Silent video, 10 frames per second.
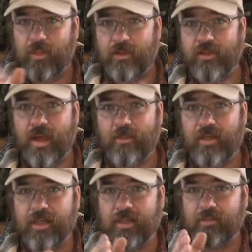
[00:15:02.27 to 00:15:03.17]
they're
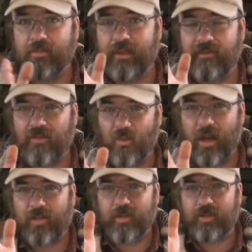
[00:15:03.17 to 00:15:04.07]
zombies, because if you ever
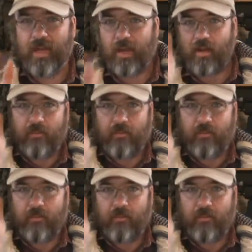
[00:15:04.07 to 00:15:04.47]
watch them, it's like,